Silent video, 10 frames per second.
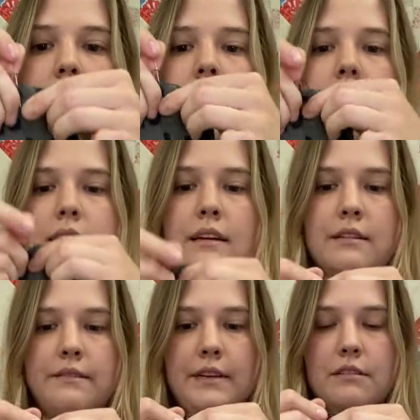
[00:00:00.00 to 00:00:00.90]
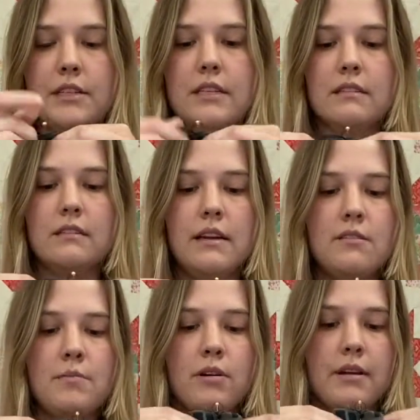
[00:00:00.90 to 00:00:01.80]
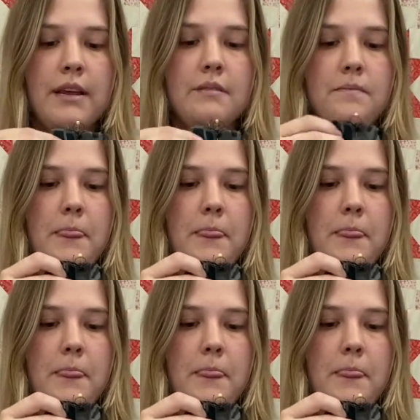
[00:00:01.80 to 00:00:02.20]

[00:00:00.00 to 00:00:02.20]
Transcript: And it's going to feel just a little bulky,